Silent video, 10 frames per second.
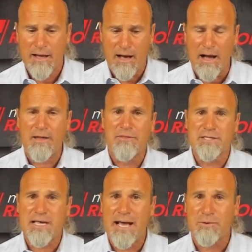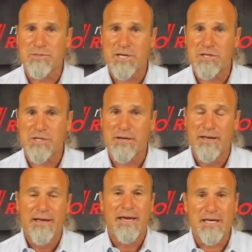on this acquisition
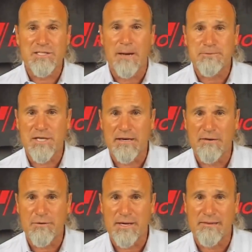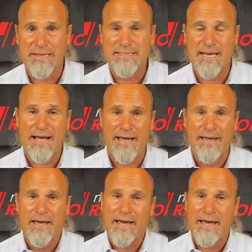is up significantly today